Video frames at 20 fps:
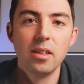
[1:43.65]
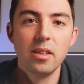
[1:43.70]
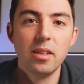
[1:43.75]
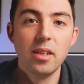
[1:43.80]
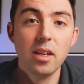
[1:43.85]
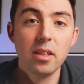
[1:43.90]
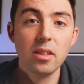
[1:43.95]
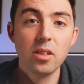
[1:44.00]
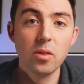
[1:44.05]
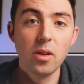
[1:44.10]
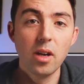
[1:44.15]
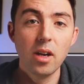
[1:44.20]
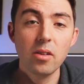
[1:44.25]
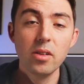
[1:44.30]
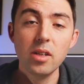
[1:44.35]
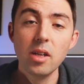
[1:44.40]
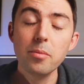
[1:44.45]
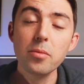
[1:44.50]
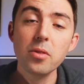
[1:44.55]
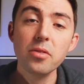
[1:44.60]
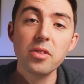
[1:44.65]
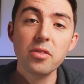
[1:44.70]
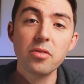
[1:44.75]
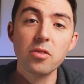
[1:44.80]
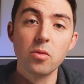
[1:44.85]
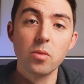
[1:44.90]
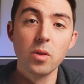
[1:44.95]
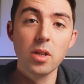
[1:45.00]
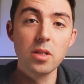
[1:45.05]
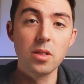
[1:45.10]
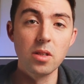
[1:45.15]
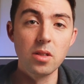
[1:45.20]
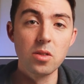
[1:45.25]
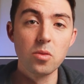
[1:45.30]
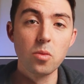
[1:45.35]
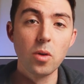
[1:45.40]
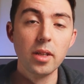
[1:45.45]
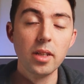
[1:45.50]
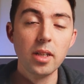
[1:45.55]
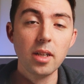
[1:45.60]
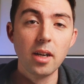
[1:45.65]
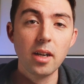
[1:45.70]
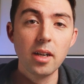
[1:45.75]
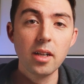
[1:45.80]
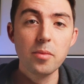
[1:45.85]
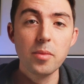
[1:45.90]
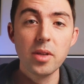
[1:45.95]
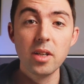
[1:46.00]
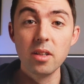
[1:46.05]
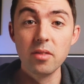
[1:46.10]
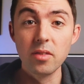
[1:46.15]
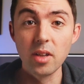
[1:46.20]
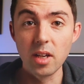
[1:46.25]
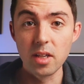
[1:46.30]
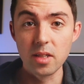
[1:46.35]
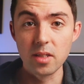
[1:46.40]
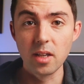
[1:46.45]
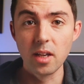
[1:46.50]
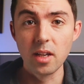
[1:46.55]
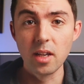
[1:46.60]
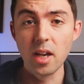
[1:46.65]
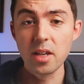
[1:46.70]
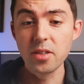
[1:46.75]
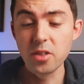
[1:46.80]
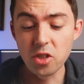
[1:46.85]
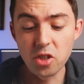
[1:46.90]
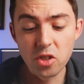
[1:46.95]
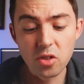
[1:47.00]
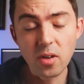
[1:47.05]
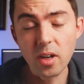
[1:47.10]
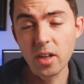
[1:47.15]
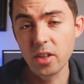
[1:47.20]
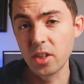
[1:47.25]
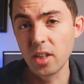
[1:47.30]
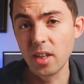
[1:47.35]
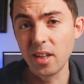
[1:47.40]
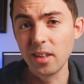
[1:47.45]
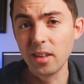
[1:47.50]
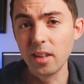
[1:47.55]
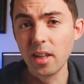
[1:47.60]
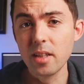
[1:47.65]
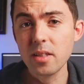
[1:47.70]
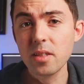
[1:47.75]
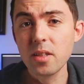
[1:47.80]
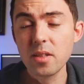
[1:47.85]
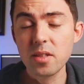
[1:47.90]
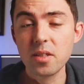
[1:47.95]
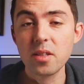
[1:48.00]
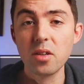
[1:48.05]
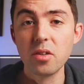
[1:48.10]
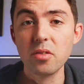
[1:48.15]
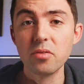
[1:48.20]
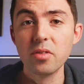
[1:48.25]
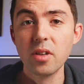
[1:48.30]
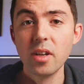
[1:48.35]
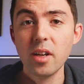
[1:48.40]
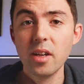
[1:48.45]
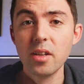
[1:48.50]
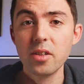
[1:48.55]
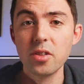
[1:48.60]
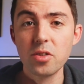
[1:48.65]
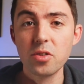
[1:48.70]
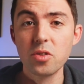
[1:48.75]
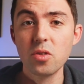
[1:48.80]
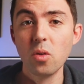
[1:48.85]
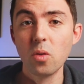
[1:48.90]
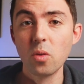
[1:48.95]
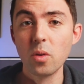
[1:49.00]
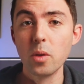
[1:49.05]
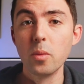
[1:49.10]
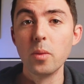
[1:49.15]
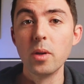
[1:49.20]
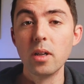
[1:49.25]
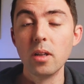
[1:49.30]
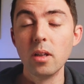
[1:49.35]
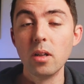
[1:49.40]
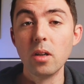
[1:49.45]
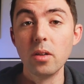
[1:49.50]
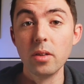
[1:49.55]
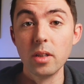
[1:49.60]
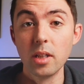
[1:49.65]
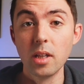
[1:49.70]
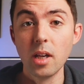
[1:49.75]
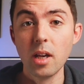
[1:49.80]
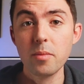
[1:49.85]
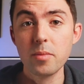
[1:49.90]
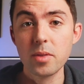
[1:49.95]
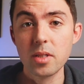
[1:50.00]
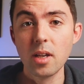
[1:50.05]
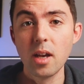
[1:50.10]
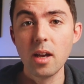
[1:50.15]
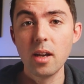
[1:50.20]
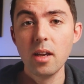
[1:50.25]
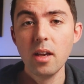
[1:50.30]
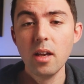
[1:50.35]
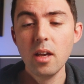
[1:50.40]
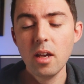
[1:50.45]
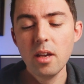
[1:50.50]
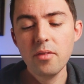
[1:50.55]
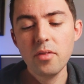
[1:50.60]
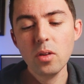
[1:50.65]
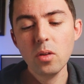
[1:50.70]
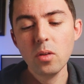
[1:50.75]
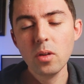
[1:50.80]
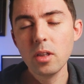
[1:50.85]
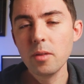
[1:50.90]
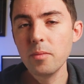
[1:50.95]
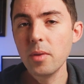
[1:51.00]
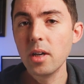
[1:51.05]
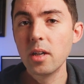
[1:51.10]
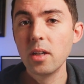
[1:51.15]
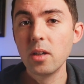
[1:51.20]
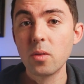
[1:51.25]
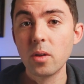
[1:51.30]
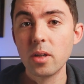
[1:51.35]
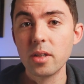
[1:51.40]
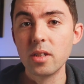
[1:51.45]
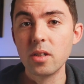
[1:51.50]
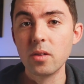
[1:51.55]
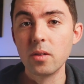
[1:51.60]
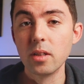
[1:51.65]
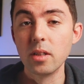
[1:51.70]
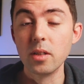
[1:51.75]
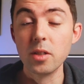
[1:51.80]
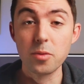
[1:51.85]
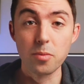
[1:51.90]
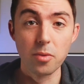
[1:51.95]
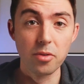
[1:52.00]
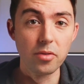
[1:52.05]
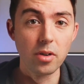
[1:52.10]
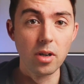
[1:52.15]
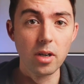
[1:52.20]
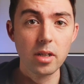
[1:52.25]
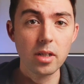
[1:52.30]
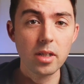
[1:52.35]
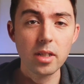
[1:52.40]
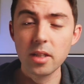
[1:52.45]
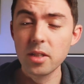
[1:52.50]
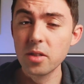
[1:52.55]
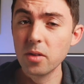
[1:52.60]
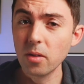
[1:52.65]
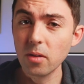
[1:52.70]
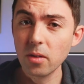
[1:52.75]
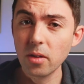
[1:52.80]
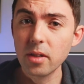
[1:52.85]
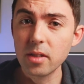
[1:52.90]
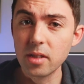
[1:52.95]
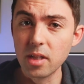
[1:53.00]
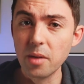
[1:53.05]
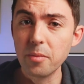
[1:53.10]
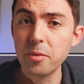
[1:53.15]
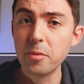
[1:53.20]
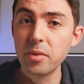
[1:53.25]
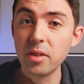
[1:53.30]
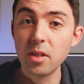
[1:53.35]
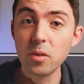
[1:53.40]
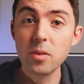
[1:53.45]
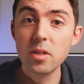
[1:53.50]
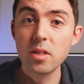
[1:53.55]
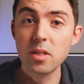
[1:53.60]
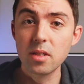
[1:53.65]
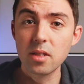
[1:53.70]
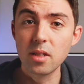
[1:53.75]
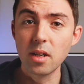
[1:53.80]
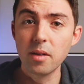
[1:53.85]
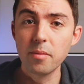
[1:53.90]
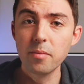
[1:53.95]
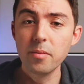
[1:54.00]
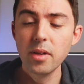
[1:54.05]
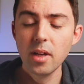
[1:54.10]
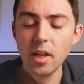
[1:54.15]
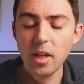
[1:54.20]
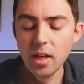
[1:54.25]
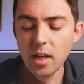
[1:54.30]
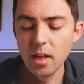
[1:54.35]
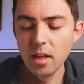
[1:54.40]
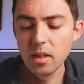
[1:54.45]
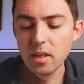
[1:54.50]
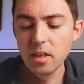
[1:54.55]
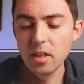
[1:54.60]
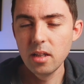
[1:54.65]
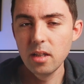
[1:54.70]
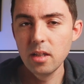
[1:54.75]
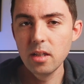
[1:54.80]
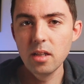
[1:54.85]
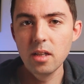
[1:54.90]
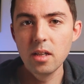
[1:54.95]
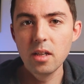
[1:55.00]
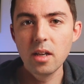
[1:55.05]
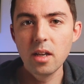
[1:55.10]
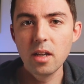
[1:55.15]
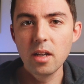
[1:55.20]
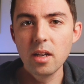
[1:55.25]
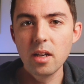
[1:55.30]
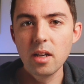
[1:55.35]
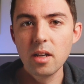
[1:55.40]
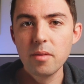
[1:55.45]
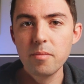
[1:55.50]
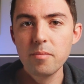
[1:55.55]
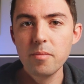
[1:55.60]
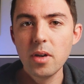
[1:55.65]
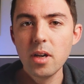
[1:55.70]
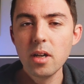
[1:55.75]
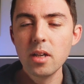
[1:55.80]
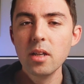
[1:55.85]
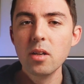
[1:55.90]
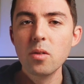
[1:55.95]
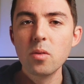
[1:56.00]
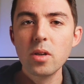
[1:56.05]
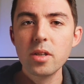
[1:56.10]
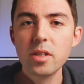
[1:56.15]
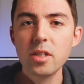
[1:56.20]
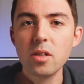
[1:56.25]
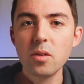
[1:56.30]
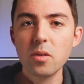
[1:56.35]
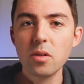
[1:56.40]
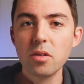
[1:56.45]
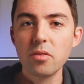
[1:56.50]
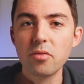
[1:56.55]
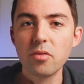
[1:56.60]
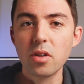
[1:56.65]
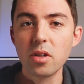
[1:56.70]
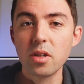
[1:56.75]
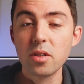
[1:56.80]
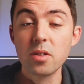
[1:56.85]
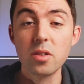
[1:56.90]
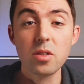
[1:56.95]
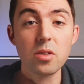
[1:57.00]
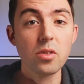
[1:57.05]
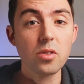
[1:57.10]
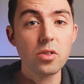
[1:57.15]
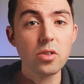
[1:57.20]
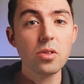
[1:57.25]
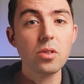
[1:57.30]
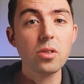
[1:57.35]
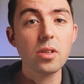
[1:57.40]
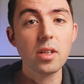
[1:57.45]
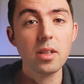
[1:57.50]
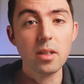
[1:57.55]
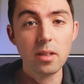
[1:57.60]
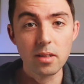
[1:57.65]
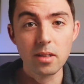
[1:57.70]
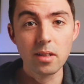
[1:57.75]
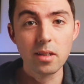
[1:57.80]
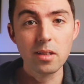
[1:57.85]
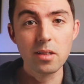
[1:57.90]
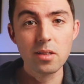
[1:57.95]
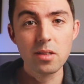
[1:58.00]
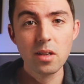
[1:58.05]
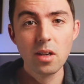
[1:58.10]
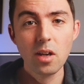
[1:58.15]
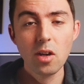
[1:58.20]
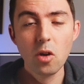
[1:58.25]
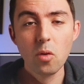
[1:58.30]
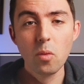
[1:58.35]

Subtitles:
Now, there are a number of different reasons why the argumentative essay as a structure lends itself to scoring well on the GAMSAT. If you look at the marking criteria that is provided, and there's not a lot of depth, but there is some, the marking criteria focuses on two key things.